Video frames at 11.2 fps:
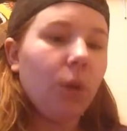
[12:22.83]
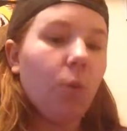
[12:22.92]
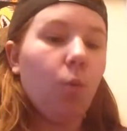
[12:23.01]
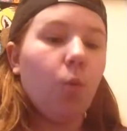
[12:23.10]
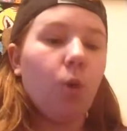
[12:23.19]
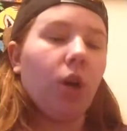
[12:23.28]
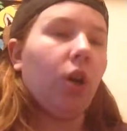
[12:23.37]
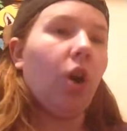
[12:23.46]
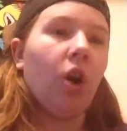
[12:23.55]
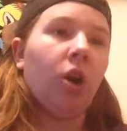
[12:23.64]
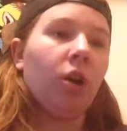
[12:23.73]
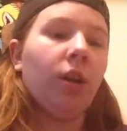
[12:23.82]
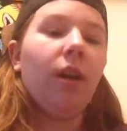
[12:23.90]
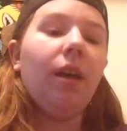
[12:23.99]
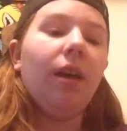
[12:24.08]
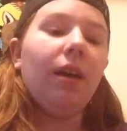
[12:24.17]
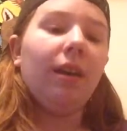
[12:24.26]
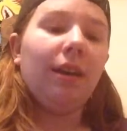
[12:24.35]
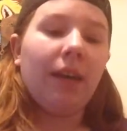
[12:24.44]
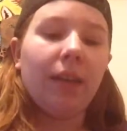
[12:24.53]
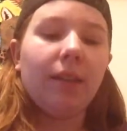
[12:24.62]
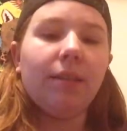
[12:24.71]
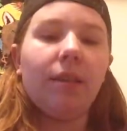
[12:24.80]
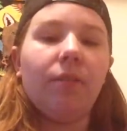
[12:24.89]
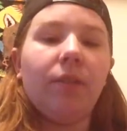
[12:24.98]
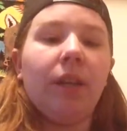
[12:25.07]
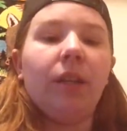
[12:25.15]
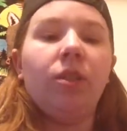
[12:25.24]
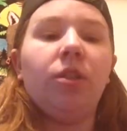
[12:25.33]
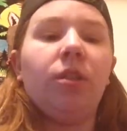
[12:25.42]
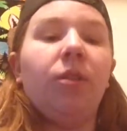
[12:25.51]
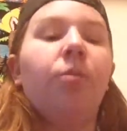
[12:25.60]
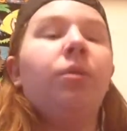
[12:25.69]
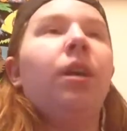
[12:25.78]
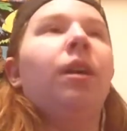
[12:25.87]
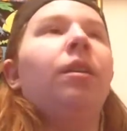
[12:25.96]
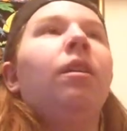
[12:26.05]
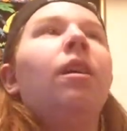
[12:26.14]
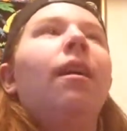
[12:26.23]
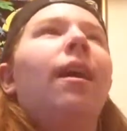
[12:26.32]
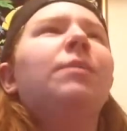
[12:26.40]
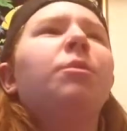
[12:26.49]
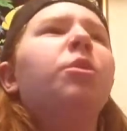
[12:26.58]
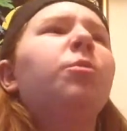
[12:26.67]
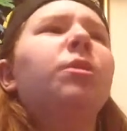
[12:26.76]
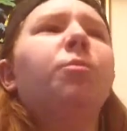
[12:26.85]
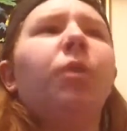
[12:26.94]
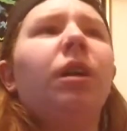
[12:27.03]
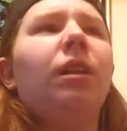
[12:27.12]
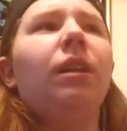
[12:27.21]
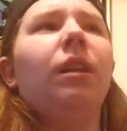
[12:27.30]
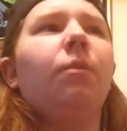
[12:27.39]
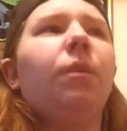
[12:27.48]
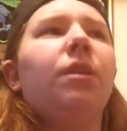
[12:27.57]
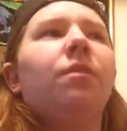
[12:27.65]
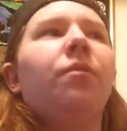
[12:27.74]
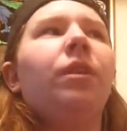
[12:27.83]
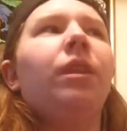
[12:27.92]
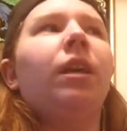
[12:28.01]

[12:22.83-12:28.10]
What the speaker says: work hard, get the stuff that I need to do done, especially with spring cleaning, because I feel